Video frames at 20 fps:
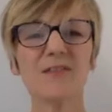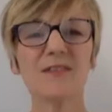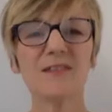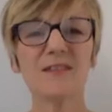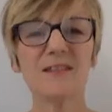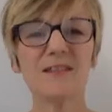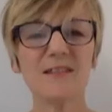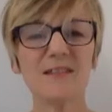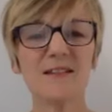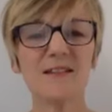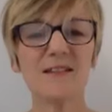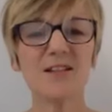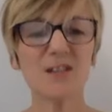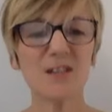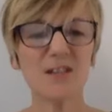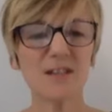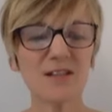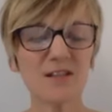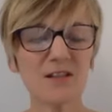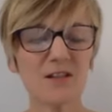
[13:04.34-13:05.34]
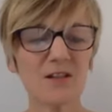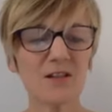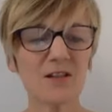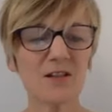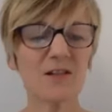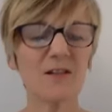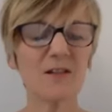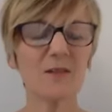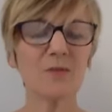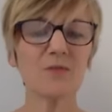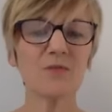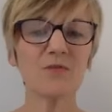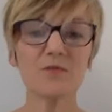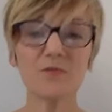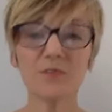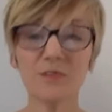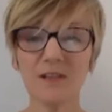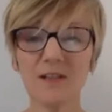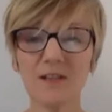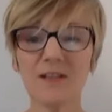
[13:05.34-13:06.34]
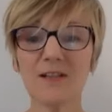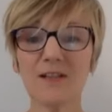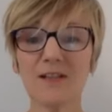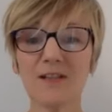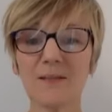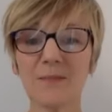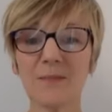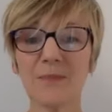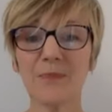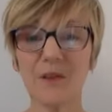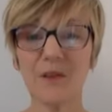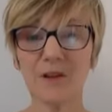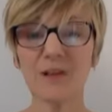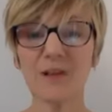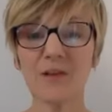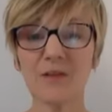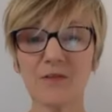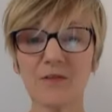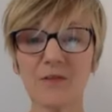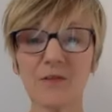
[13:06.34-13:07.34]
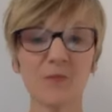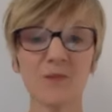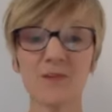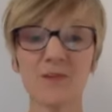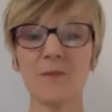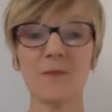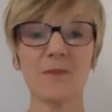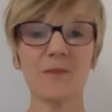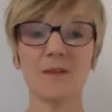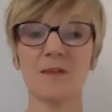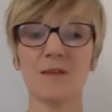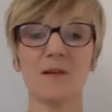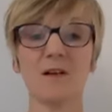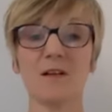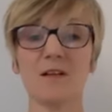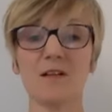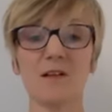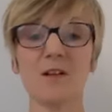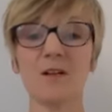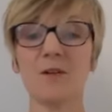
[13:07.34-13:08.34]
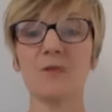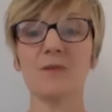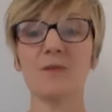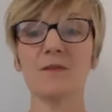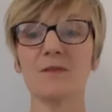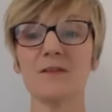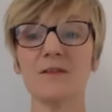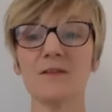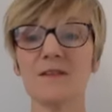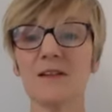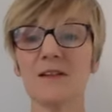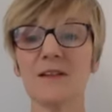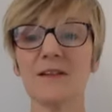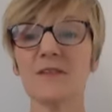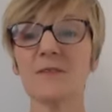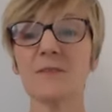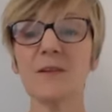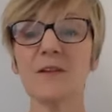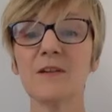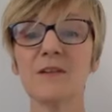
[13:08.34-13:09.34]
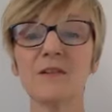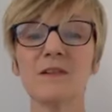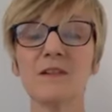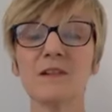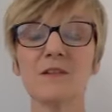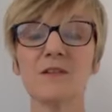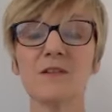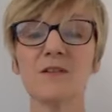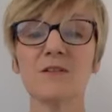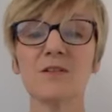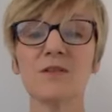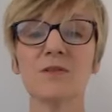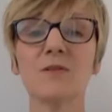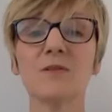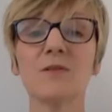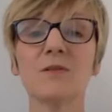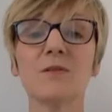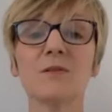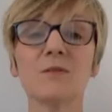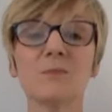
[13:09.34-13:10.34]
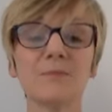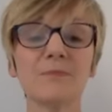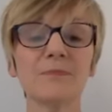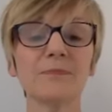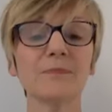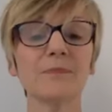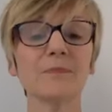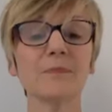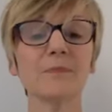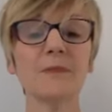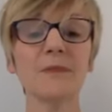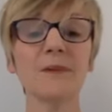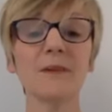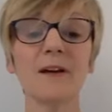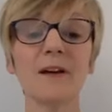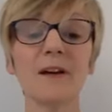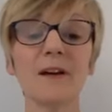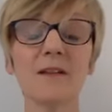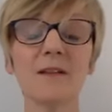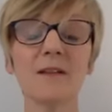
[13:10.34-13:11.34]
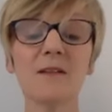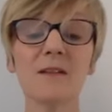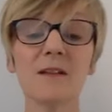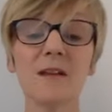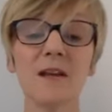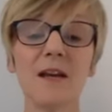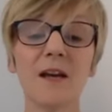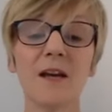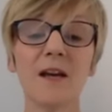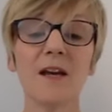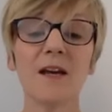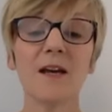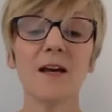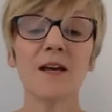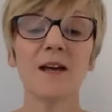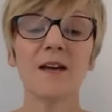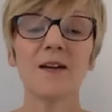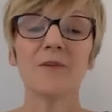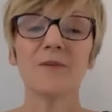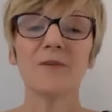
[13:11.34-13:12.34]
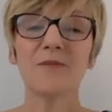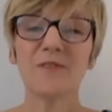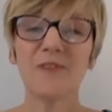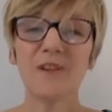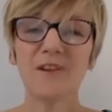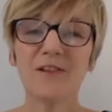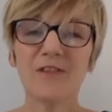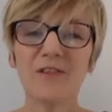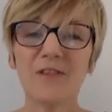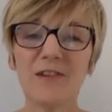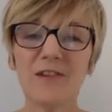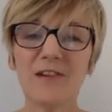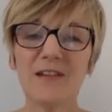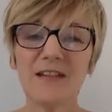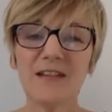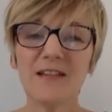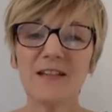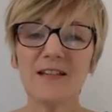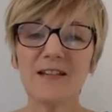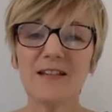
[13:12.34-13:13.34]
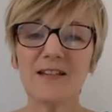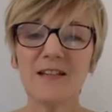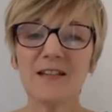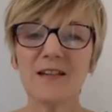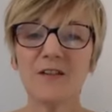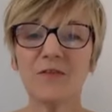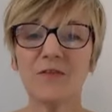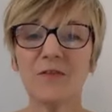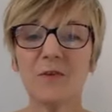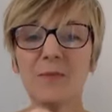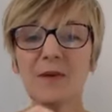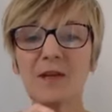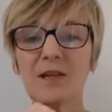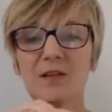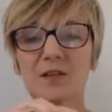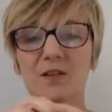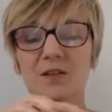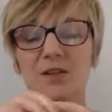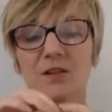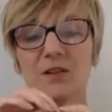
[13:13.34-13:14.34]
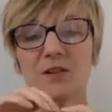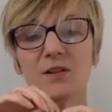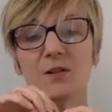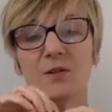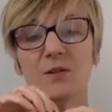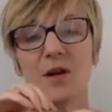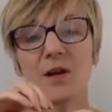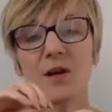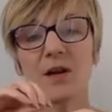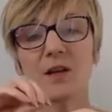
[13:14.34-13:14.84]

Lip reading: this is indigestion, and it was really uncomfortable, something that I don't experience at all. And very, very easy for me to